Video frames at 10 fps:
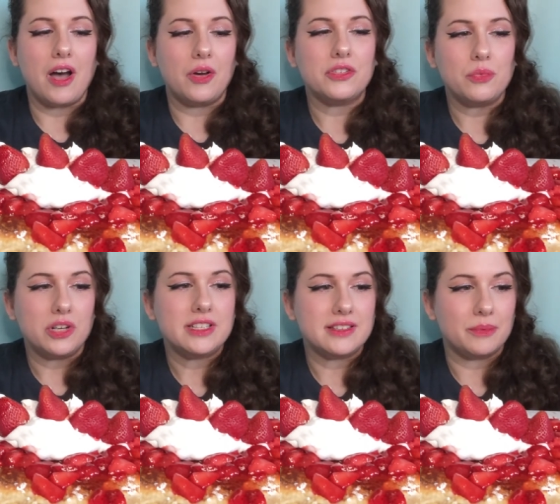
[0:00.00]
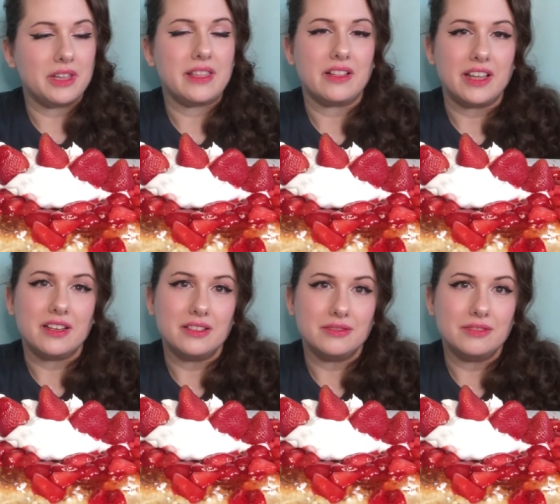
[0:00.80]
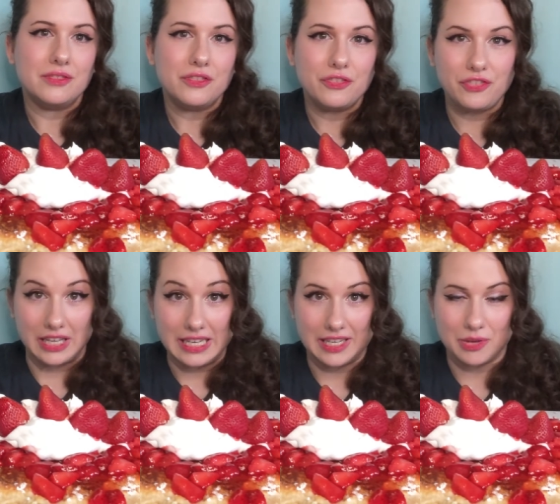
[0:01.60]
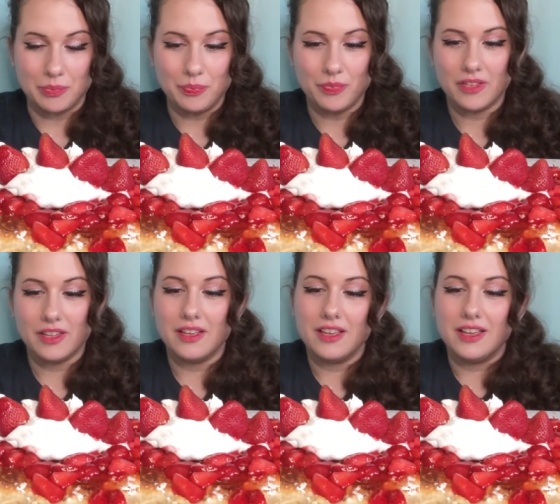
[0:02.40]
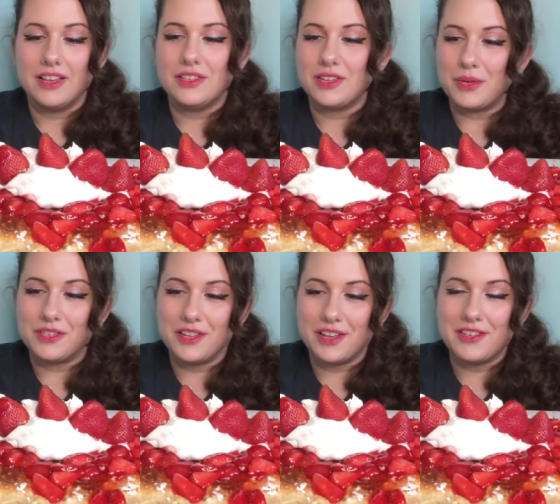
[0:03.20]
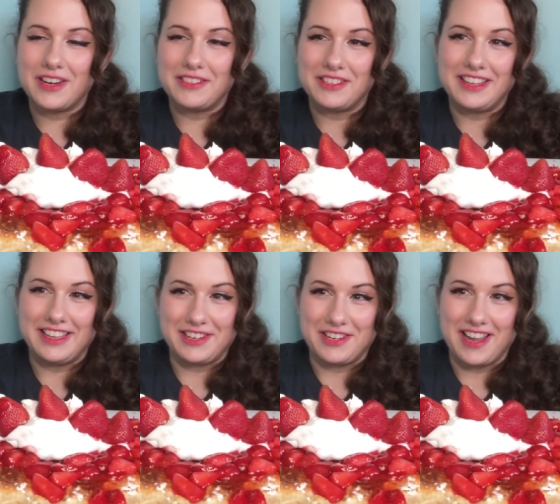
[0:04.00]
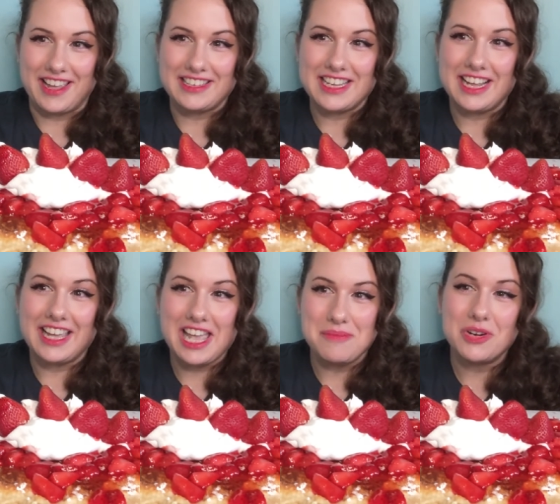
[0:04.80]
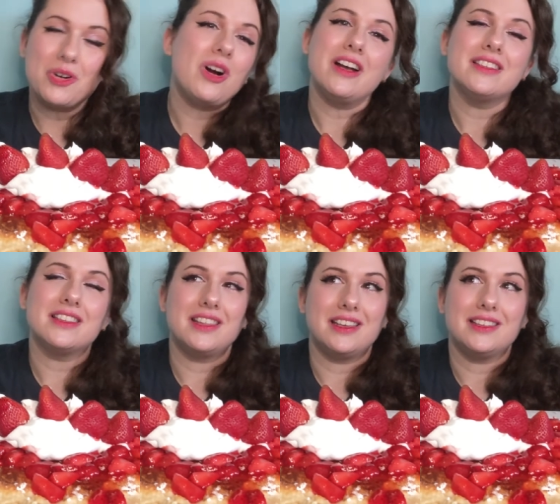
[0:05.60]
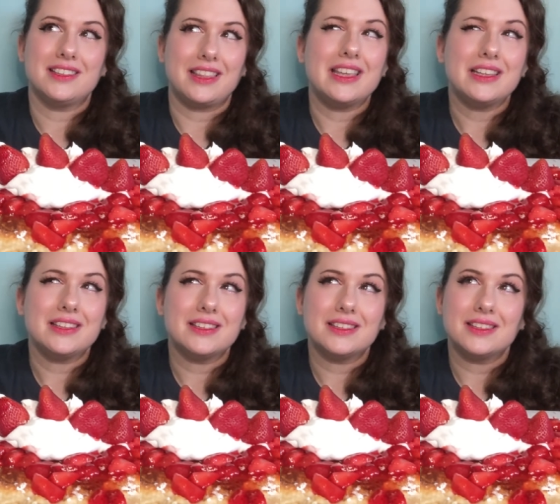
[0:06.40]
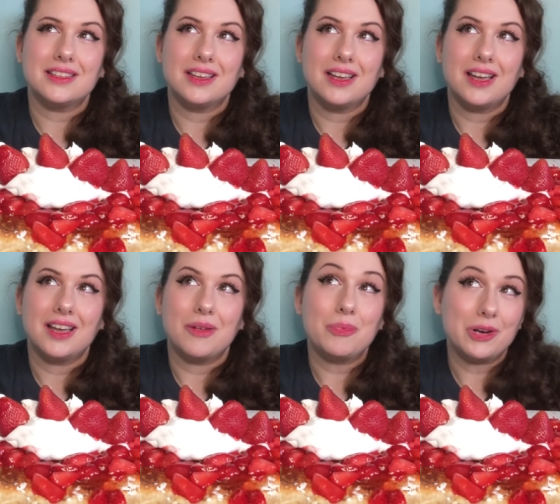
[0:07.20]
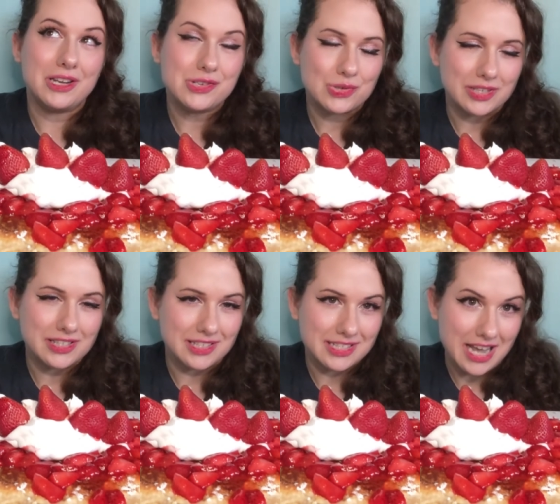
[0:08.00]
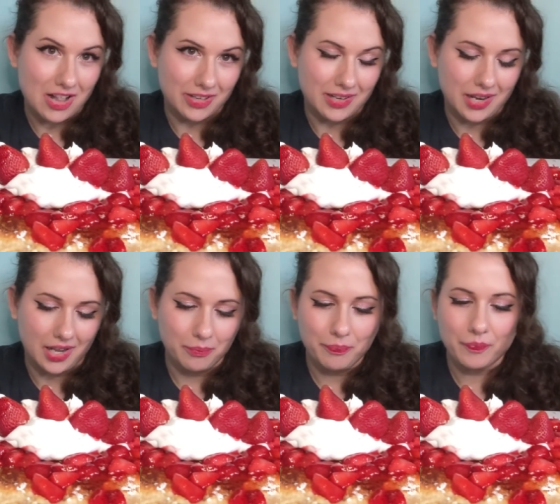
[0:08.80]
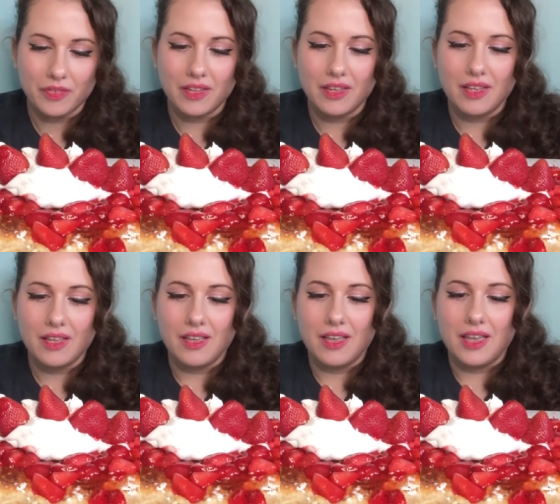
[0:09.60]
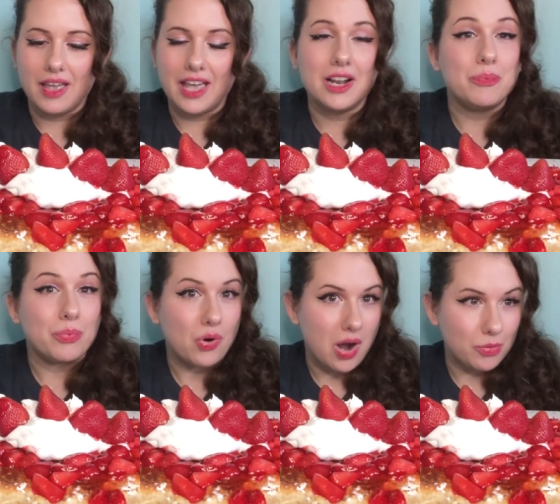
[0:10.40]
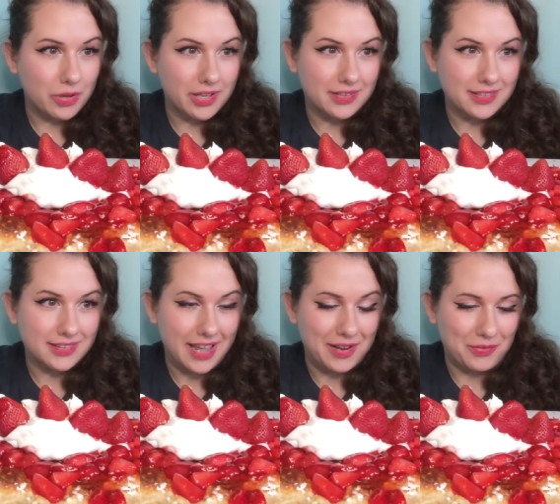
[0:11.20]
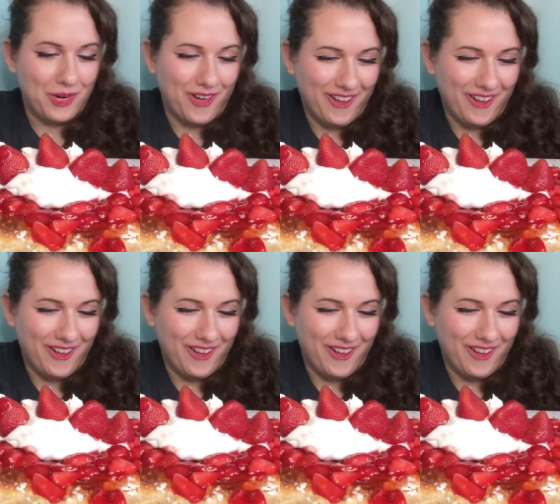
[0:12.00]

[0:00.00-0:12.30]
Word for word: I also wanted something that like fit him. So I was looking around on the internet and I came across this, I think it's pretty sure it's an Italian name. And I'm probably going to say it